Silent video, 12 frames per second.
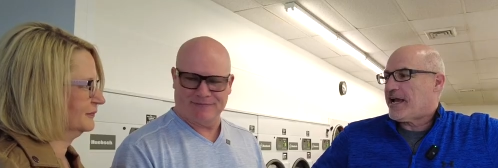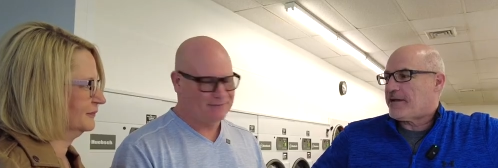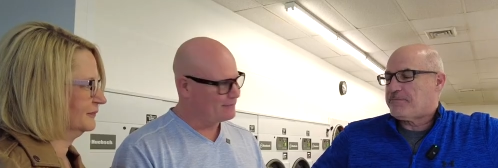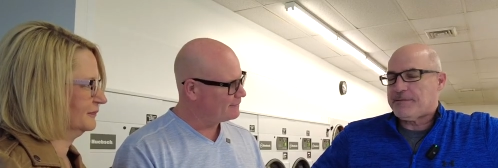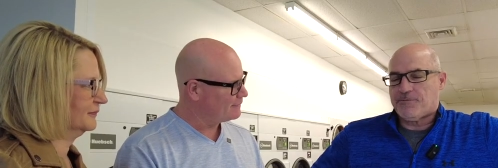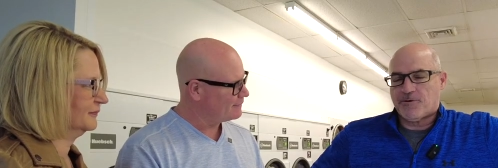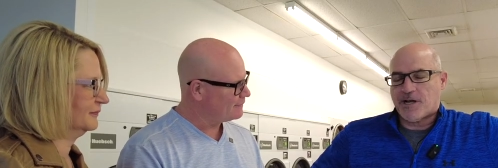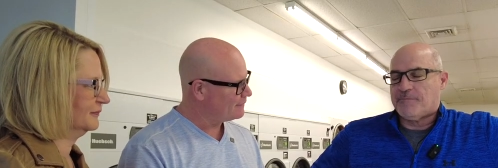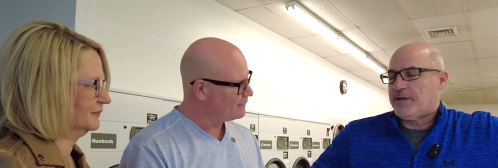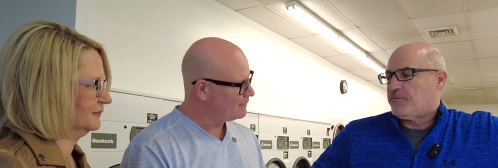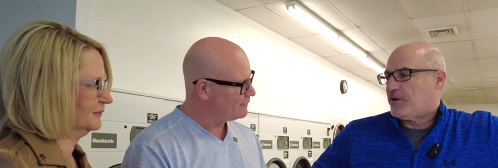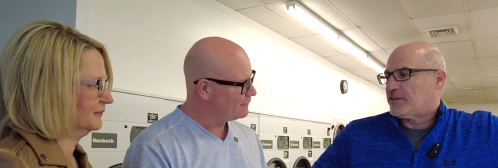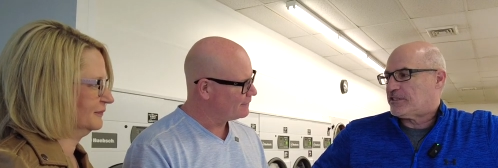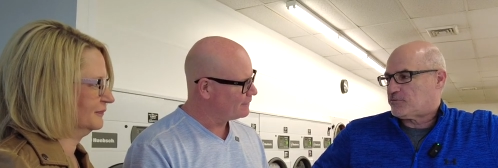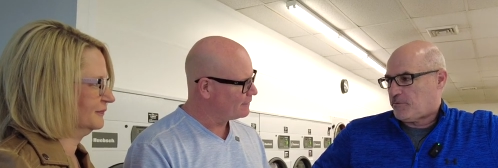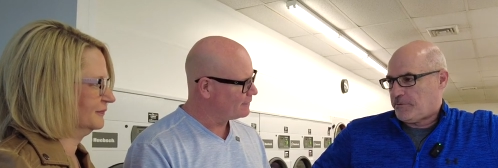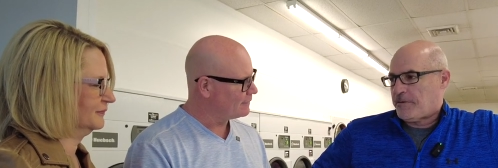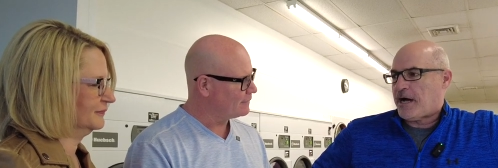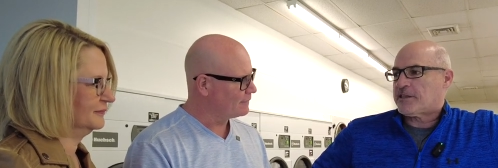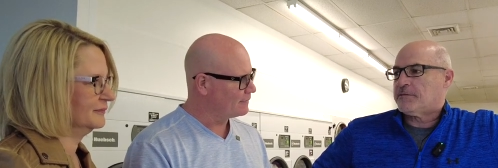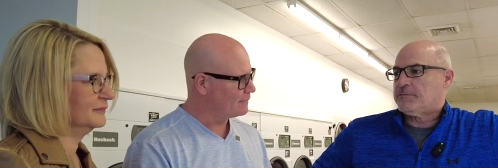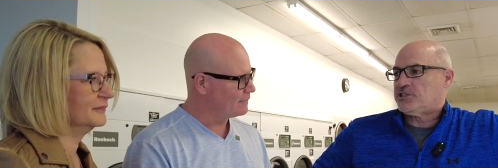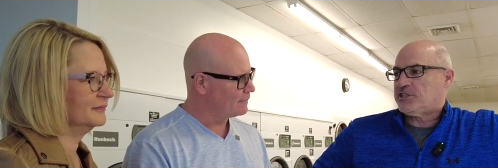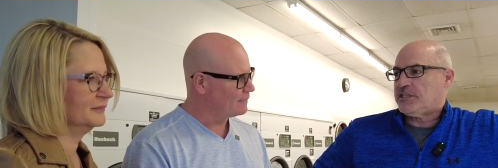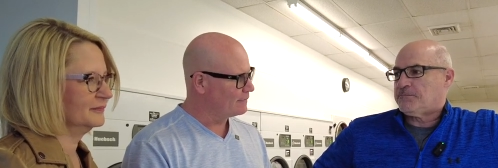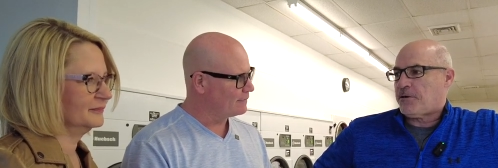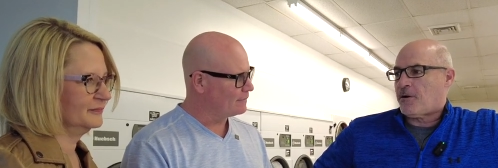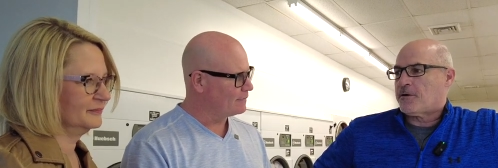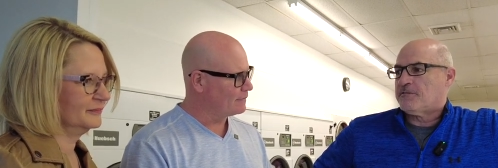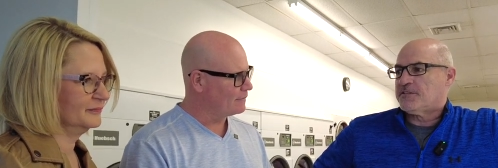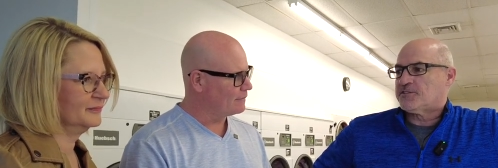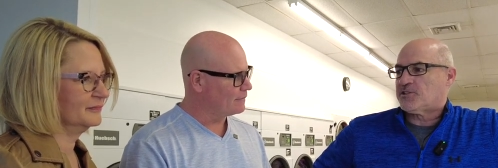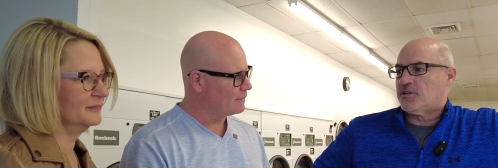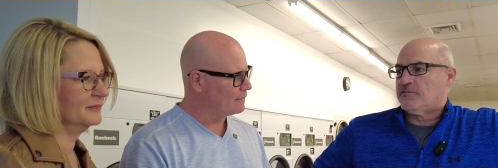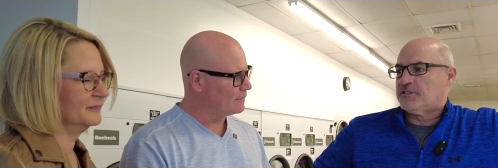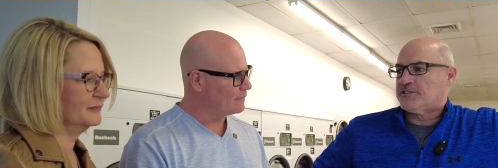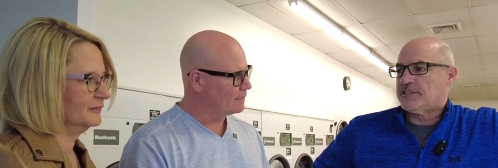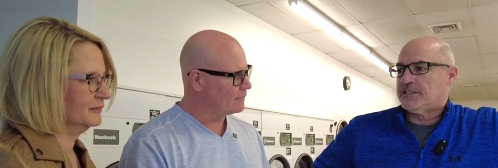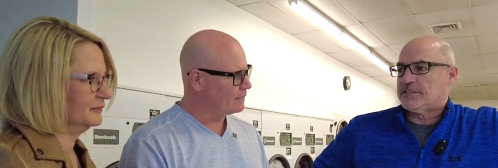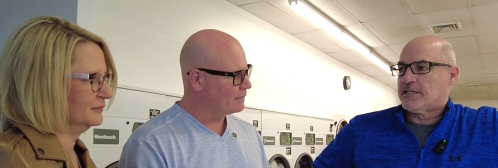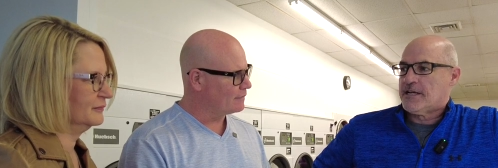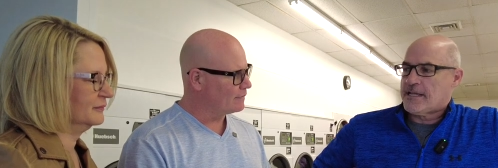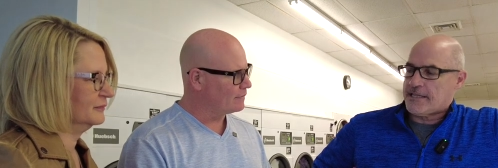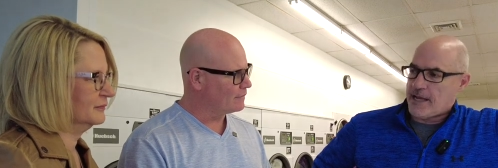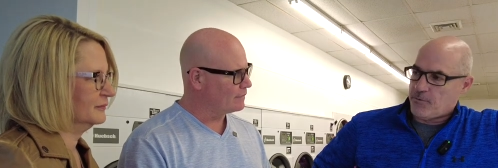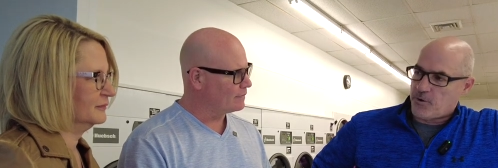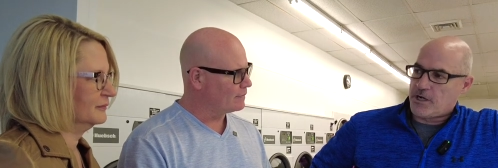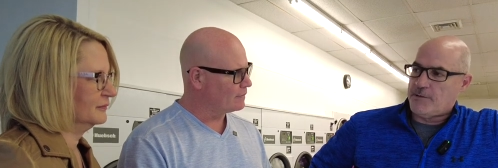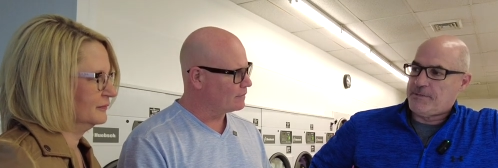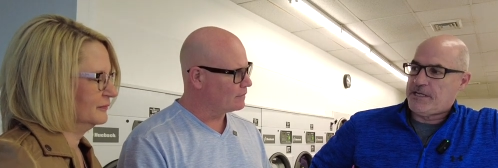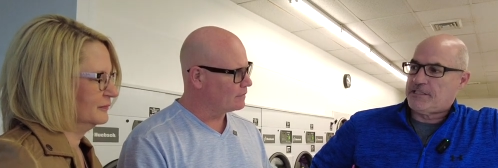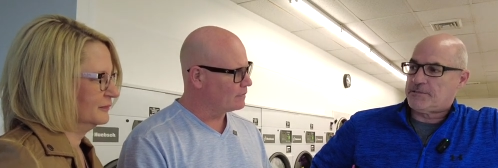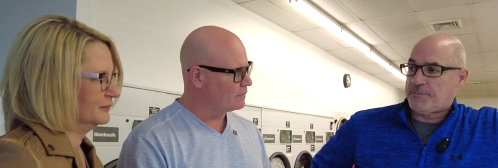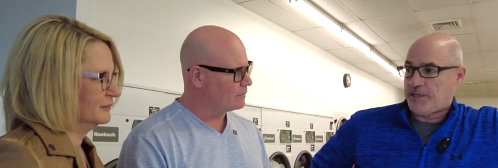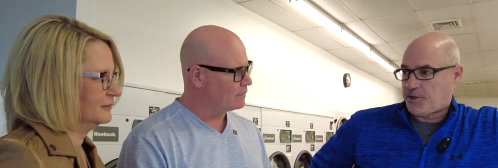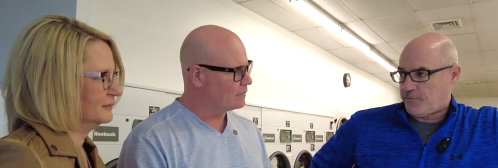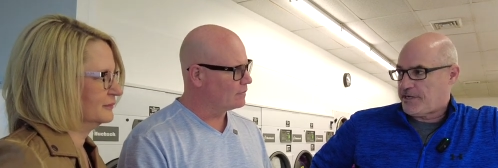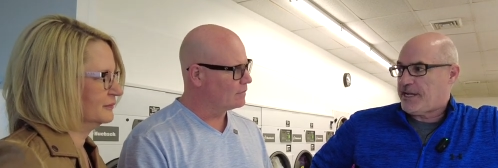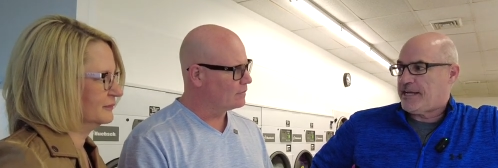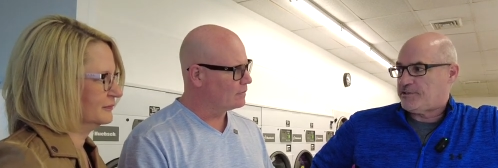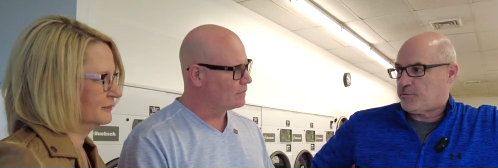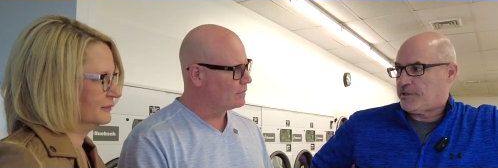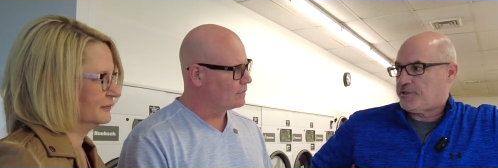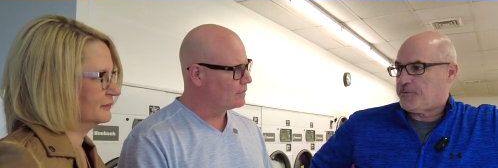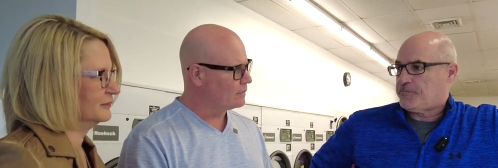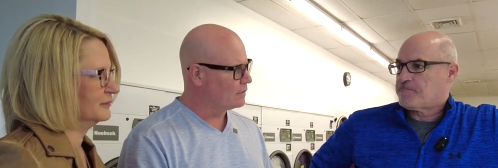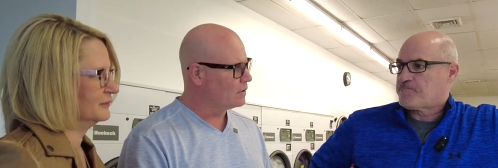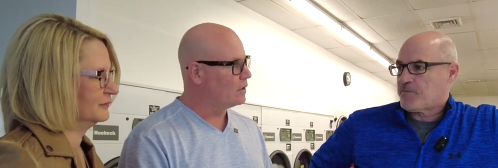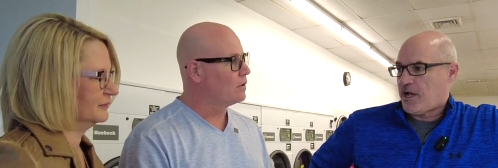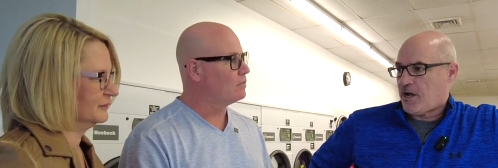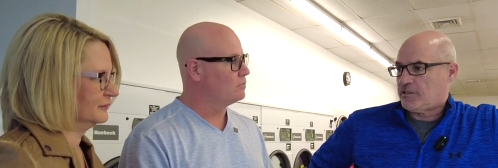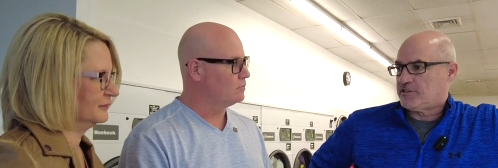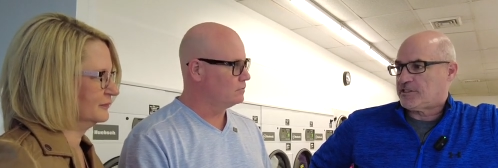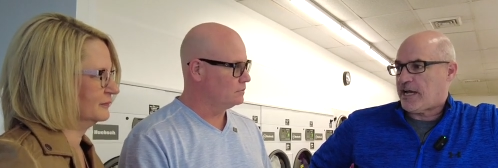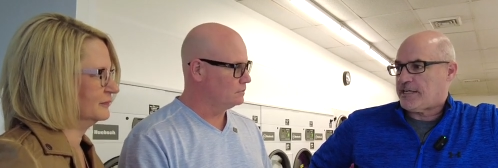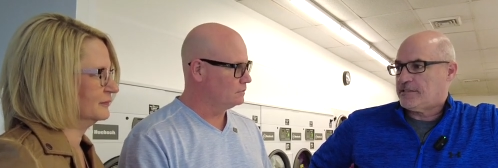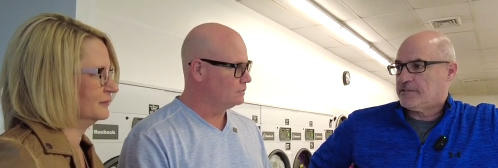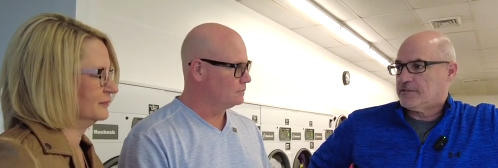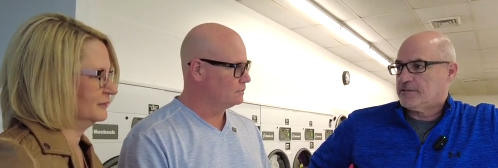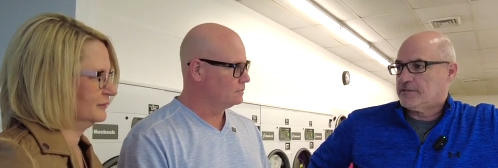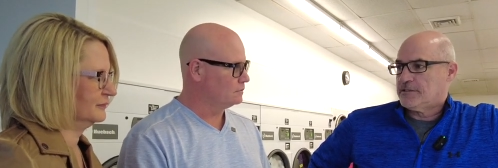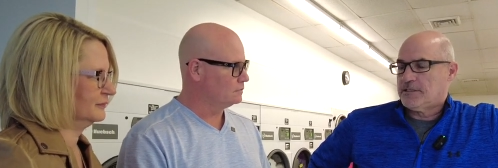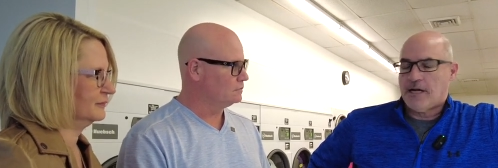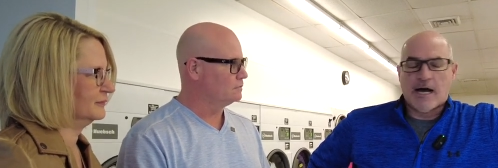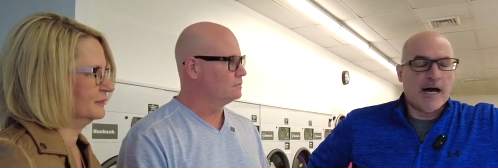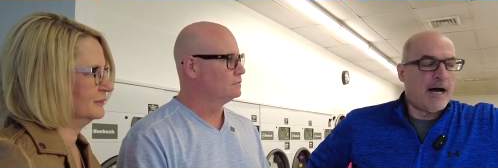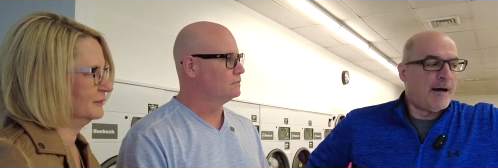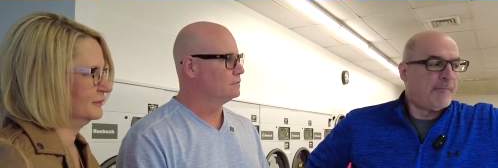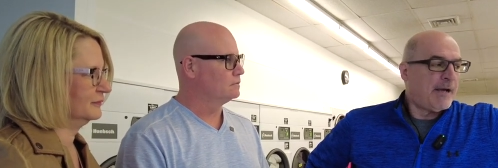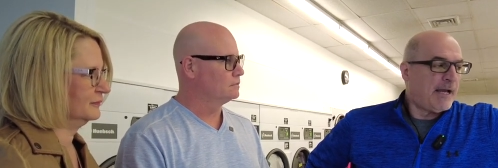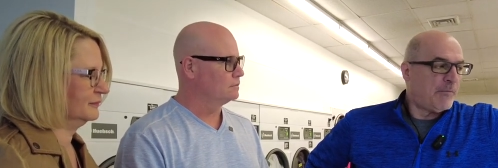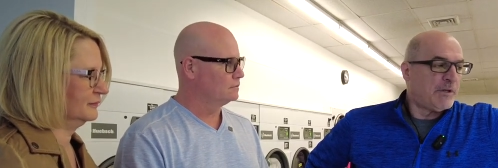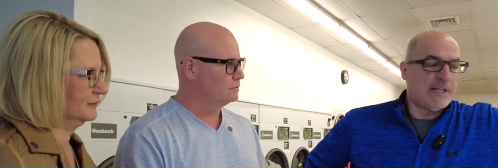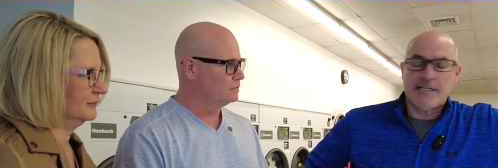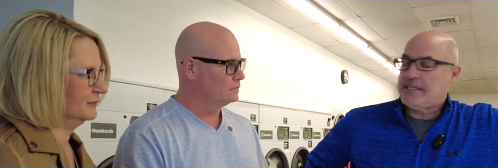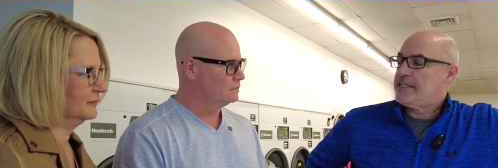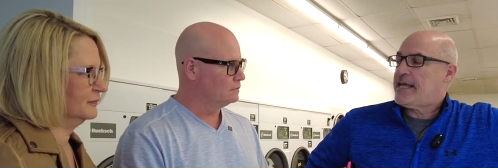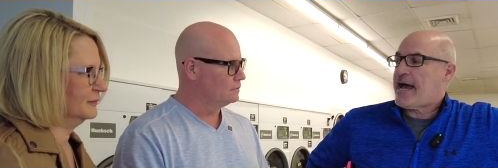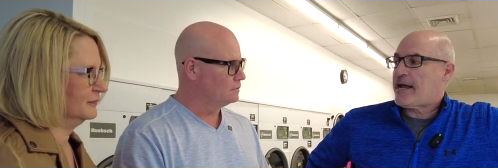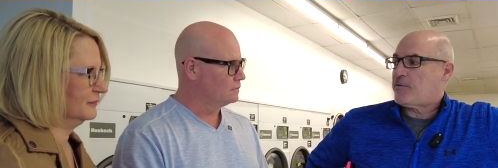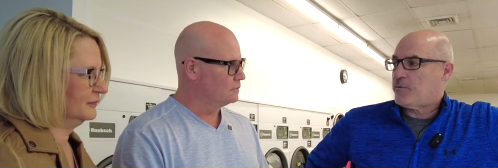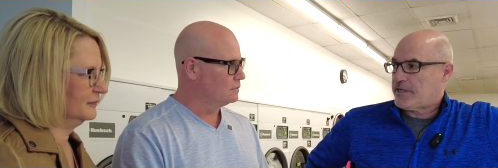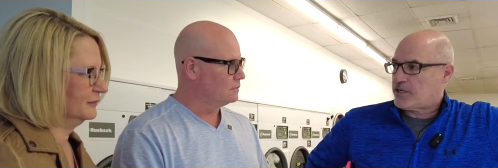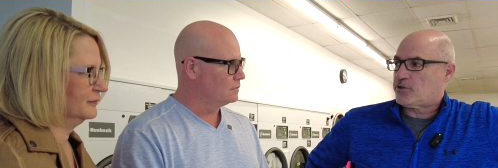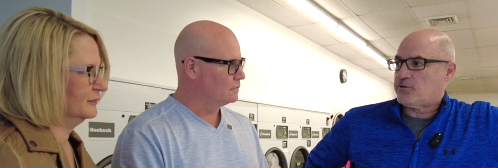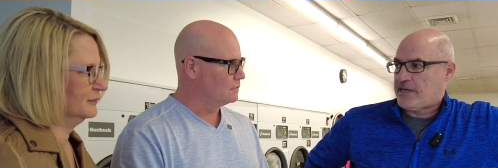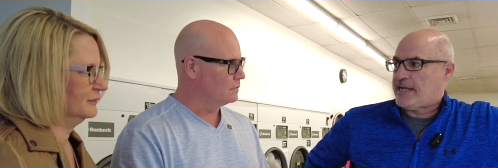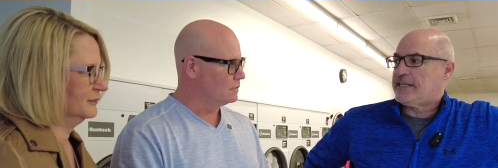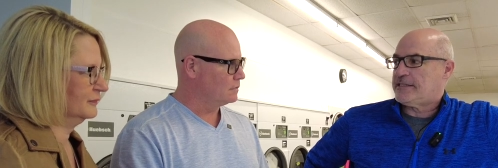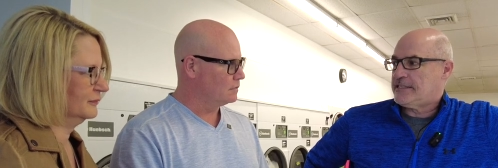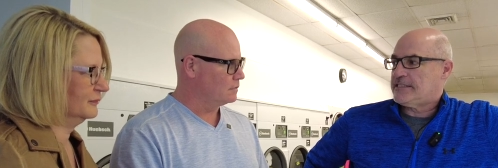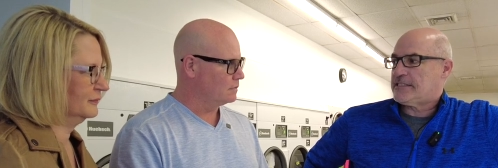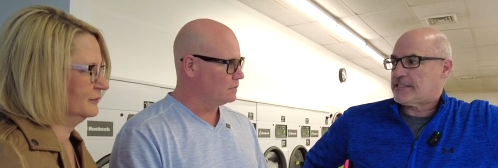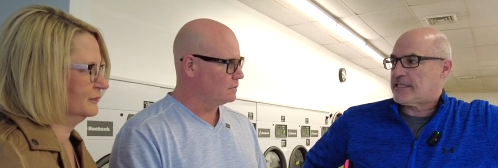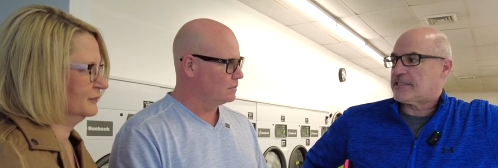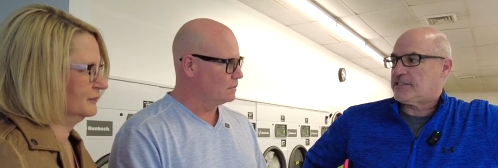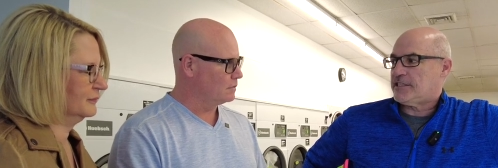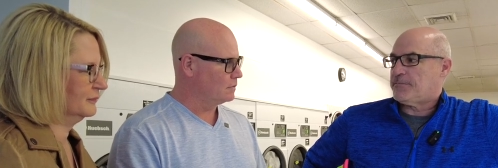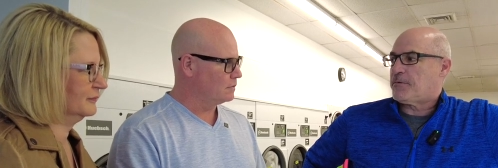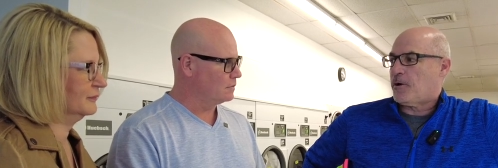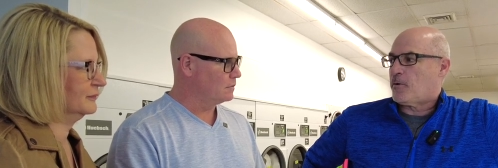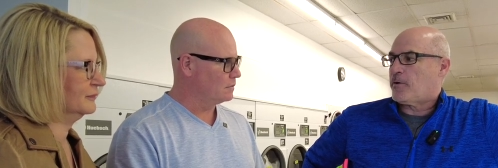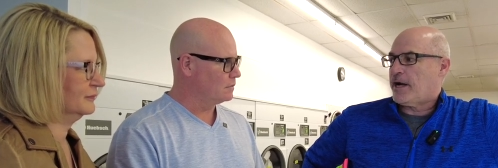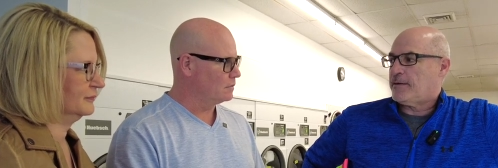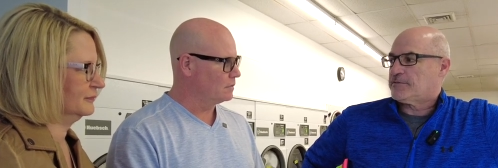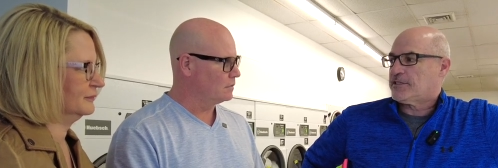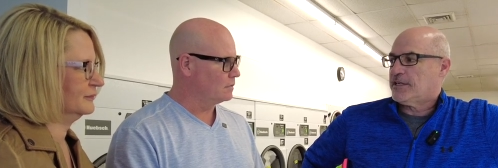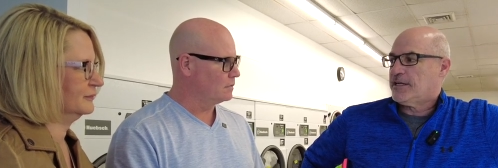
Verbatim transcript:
Speaker 1: had people come in with us. When we bought the machine, part of the service is they will come in and spend three days with you on site. Um, and when they did that, we created these 60 programs.